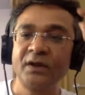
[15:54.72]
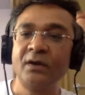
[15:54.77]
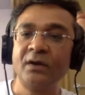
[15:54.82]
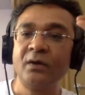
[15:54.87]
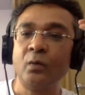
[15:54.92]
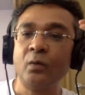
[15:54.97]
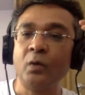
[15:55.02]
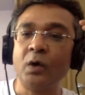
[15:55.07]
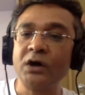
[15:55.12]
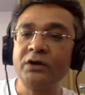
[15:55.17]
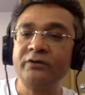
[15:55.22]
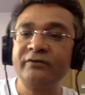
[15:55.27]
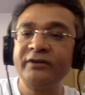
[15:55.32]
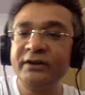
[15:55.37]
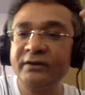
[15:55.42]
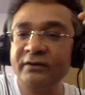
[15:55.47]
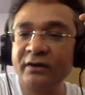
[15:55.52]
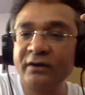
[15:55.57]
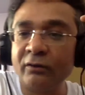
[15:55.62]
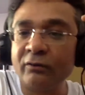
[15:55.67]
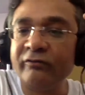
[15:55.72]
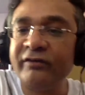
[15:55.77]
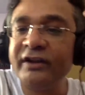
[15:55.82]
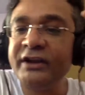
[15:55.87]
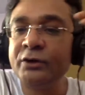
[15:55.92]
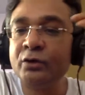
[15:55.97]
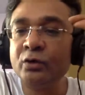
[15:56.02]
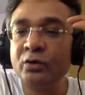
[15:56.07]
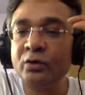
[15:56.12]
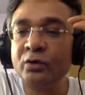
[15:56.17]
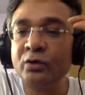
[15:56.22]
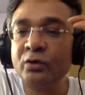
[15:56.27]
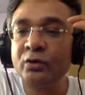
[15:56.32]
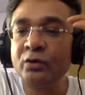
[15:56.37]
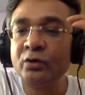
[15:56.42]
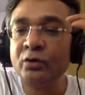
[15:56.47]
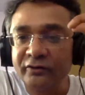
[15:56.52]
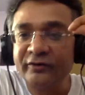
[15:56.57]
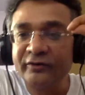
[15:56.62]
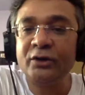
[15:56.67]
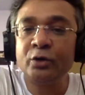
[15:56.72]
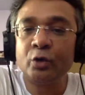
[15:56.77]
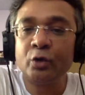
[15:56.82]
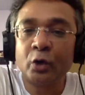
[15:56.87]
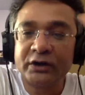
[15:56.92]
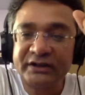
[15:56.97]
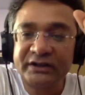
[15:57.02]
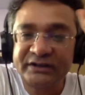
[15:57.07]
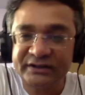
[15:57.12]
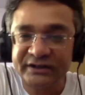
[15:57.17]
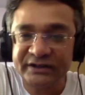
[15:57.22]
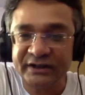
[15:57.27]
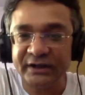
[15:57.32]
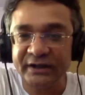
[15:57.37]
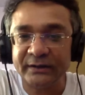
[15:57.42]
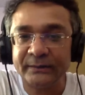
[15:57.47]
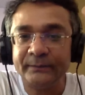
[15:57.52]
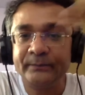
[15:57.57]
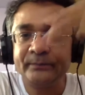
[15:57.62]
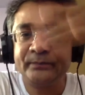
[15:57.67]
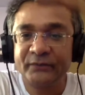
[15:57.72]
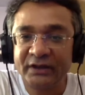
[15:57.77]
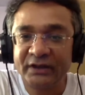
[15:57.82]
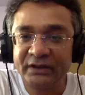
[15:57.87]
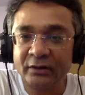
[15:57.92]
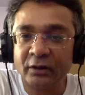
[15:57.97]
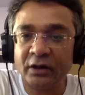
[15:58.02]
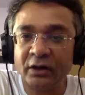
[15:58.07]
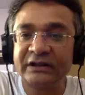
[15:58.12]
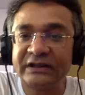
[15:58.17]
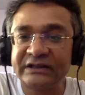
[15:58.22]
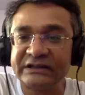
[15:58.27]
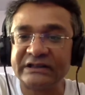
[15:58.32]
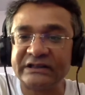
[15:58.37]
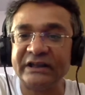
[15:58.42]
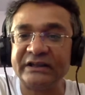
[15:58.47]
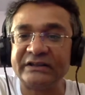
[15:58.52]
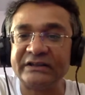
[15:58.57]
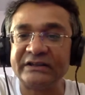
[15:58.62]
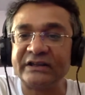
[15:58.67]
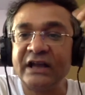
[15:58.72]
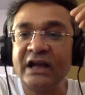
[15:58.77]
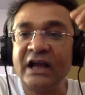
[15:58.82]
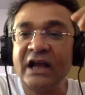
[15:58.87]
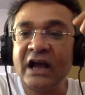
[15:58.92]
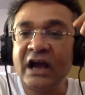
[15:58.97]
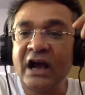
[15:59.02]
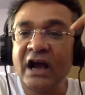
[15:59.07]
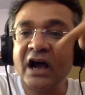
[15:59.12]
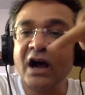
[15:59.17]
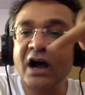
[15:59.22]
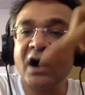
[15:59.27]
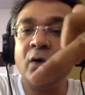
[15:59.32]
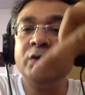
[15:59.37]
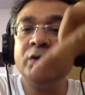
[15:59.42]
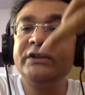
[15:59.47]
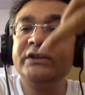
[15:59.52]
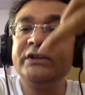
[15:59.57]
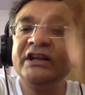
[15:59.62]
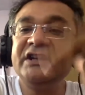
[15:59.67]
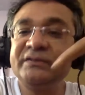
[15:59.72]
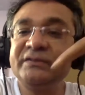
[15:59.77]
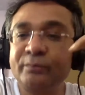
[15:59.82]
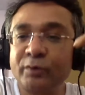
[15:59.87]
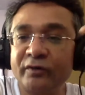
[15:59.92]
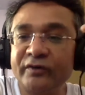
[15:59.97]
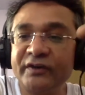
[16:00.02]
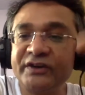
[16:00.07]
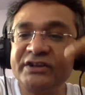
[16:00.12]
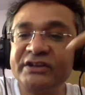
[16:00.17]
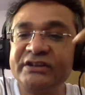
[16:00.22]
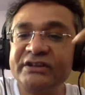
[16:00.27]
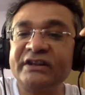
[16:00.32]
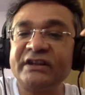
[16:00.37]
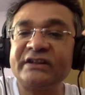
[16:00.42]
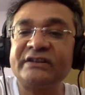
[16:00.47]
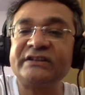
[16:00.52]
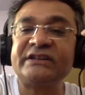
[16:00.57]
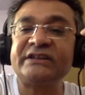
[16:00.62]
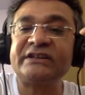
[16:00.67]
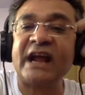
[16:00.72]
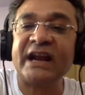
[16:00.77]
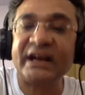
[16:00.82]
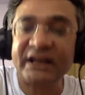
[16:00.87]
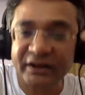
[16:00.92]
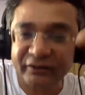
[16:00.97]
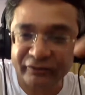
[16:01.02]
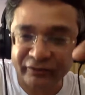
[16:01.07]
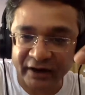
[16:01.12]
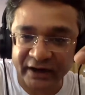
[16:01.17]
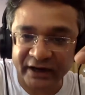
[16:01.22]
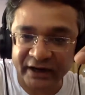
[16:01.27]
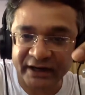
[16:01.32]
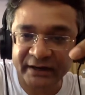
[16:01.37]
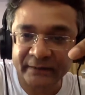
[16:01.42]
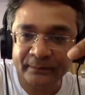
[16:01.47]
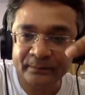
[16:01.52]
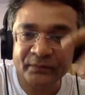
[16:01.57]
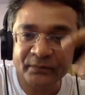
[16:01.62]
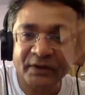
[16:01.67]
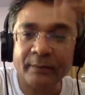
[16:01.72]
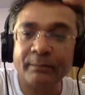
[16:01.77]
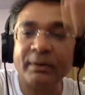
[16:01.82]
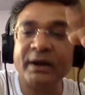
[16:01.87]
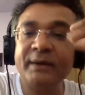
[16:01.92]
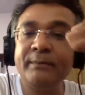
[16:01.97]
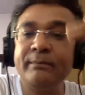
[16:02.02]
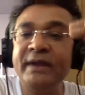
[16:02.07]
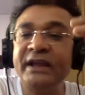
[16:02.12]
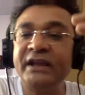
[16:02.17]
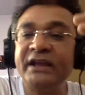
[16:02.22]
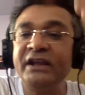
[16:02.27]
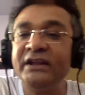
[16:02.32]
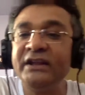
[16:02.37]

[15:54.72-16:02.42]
what we do, we do not fail to notice here in all this list, how these professions are sanctified by making